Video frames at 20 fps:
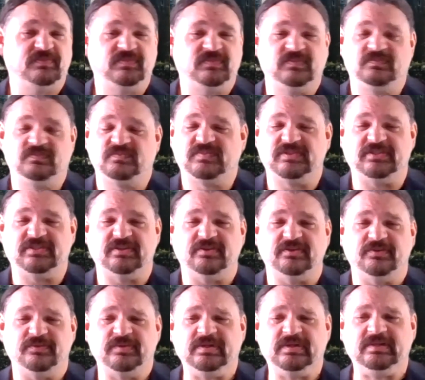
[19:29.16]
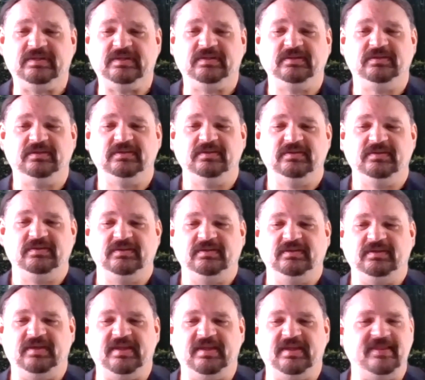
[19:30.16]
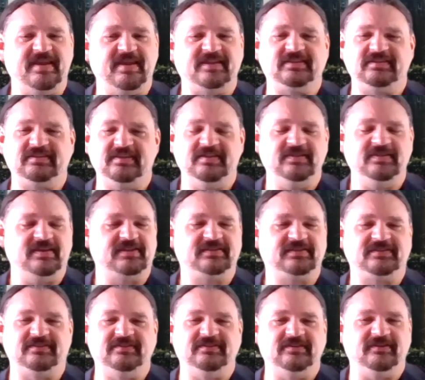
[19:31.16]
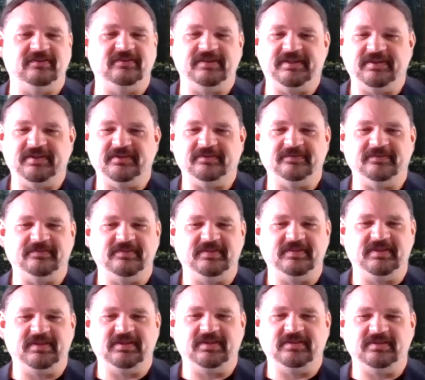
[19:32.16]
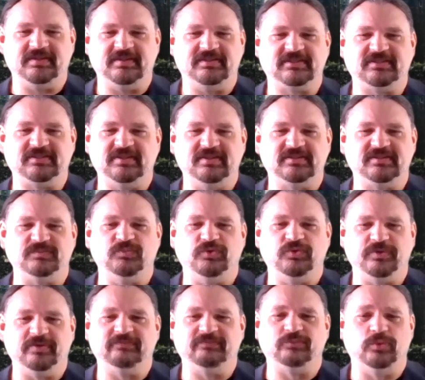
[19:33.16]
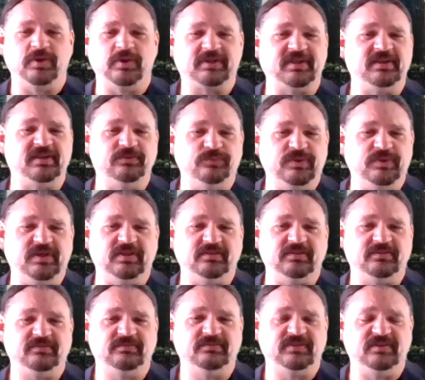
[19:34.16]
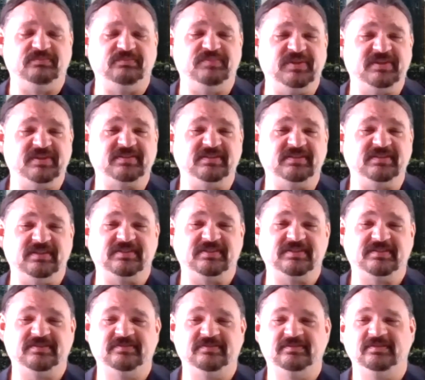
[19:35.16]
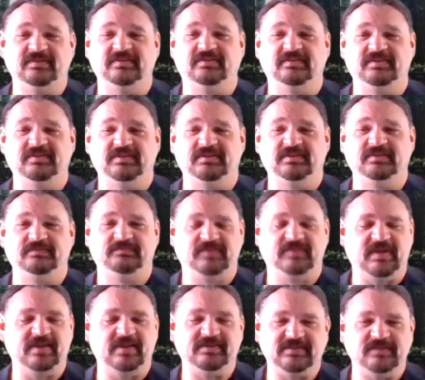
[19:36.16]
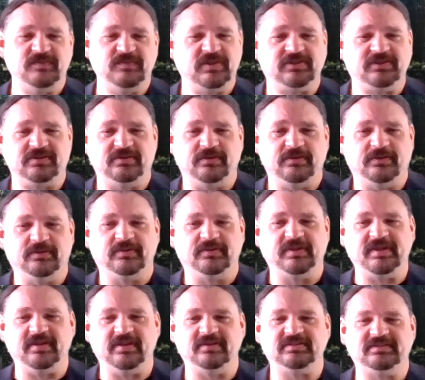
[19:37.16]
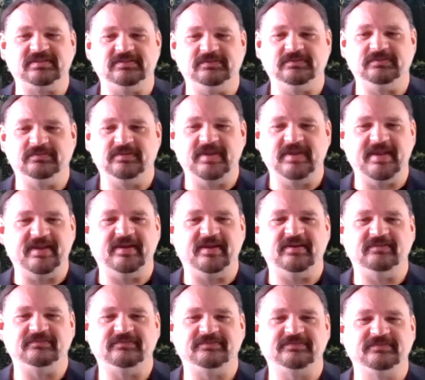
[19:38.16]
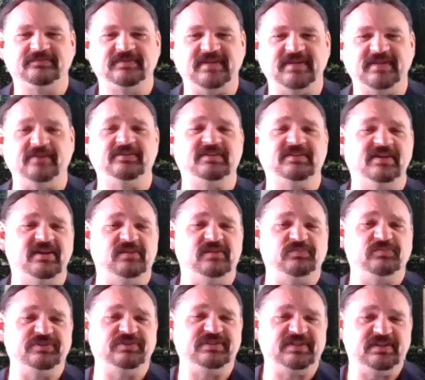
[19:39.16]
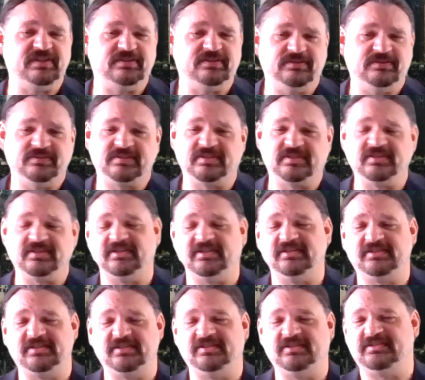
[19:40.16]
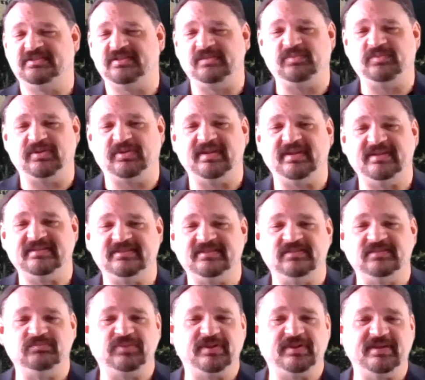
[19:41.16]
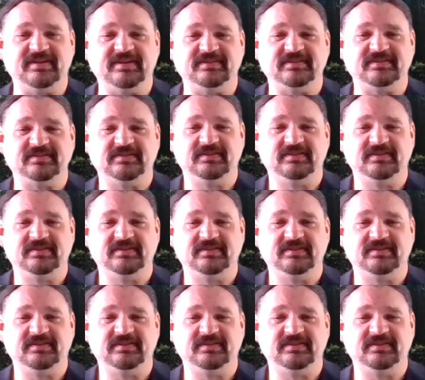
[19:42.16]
So in that scenario, then it's more of working with the business, as I mentioned earlier, to have downtime procedures and contingency plans in place.